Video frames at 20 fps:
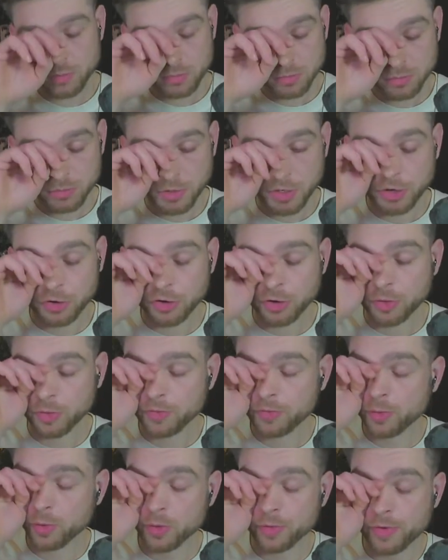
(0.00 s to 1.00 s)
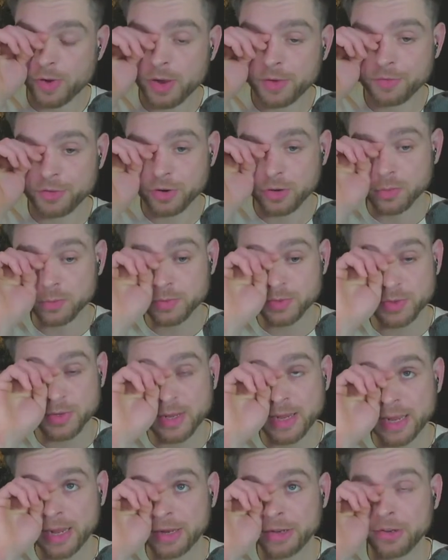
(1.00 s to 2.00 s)
You do 4 or 5 jobs
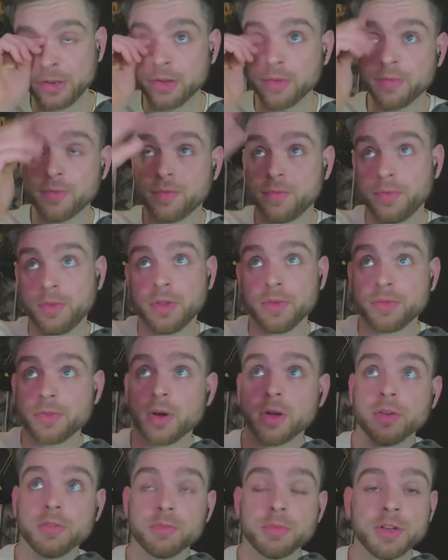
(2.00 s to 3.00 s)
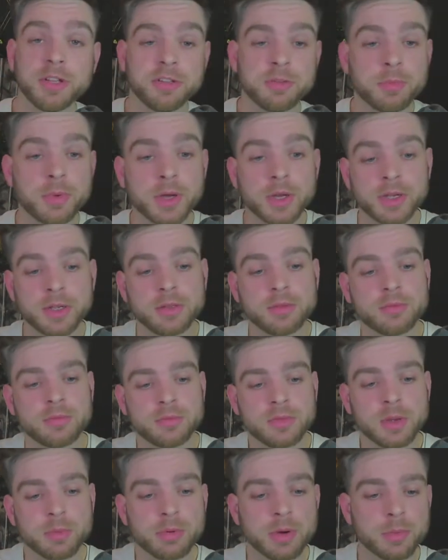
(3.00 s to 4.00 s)
and you've got enough money to buy
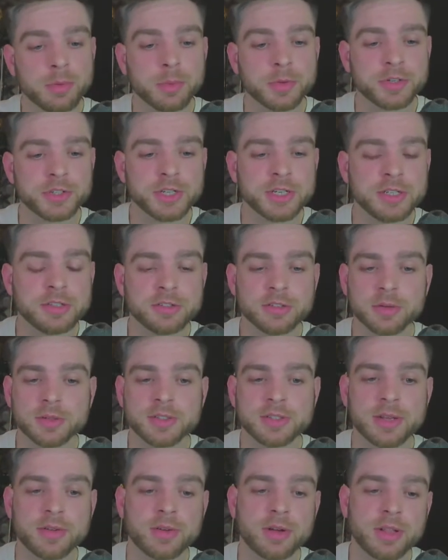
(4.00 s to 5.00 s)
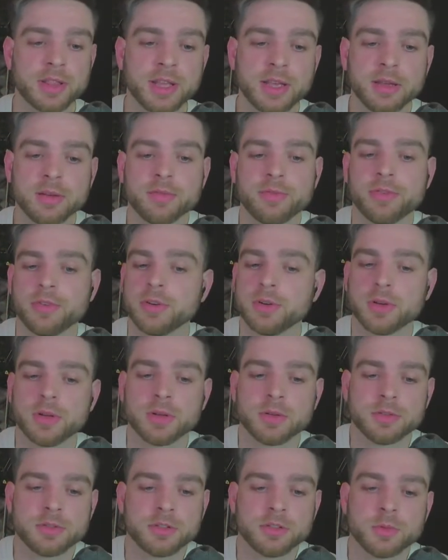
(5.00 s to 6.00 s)
a proper machine. So I think for
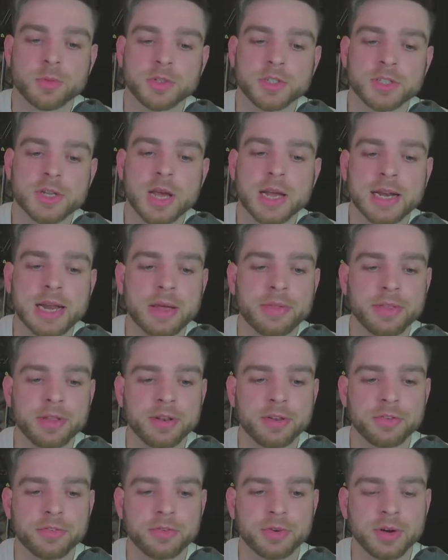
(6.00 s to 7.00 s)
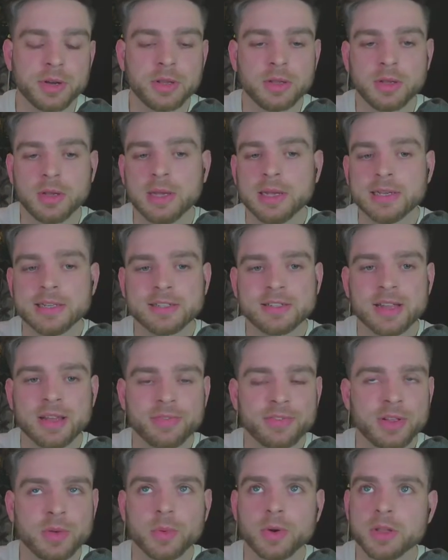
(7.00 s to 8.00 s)
someone starting out in the industry, it's
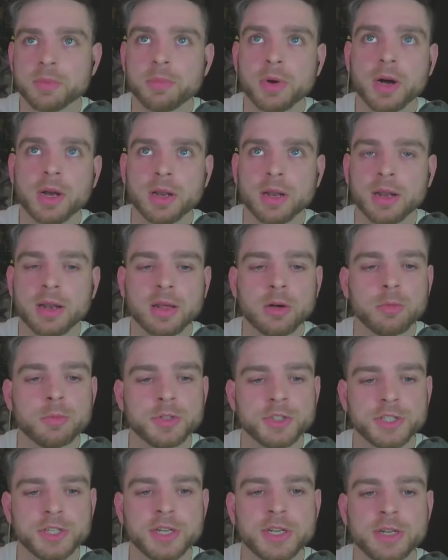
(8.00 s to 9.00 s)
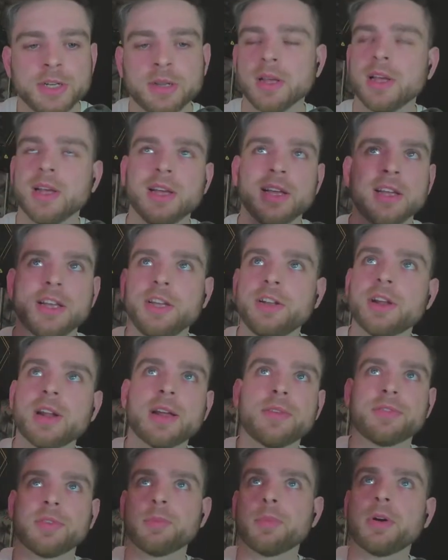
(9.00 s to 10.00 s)
definitely worth buying a little machine. You don't
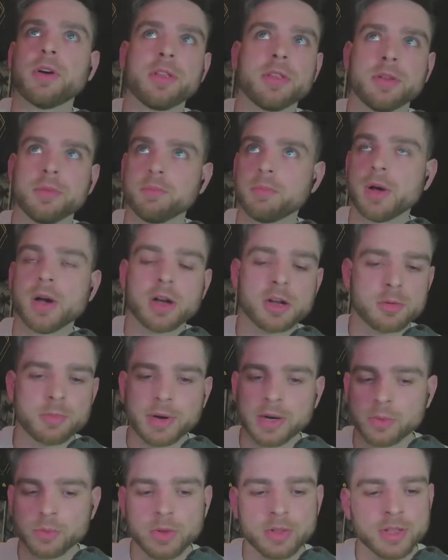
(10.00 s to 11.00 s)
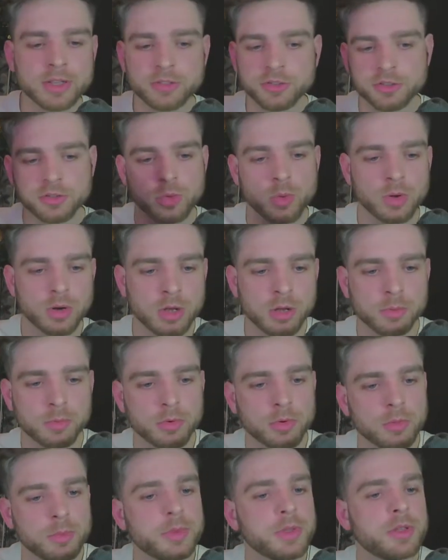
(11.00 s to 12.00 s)
have to buy the Parker brand one. That's just the one I
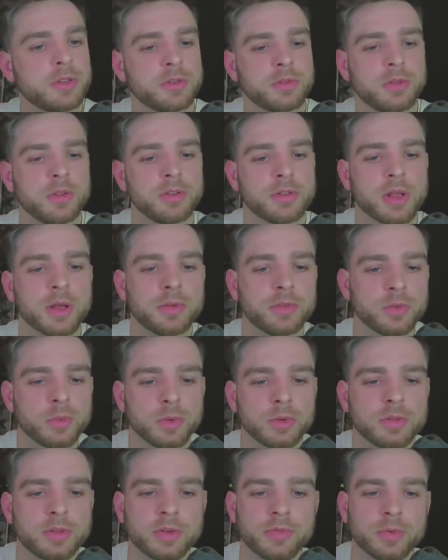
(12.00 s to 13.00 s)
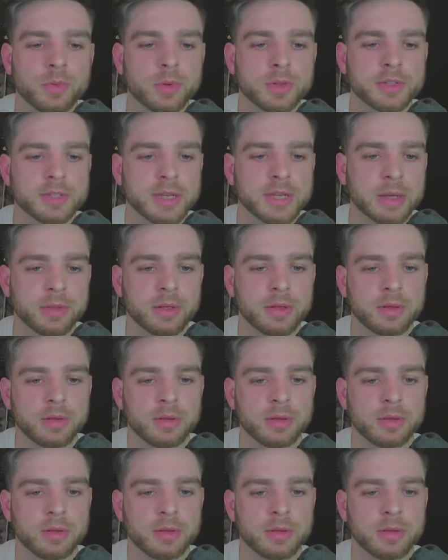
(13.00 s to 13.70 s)
bought, but there's loads of different ones out there.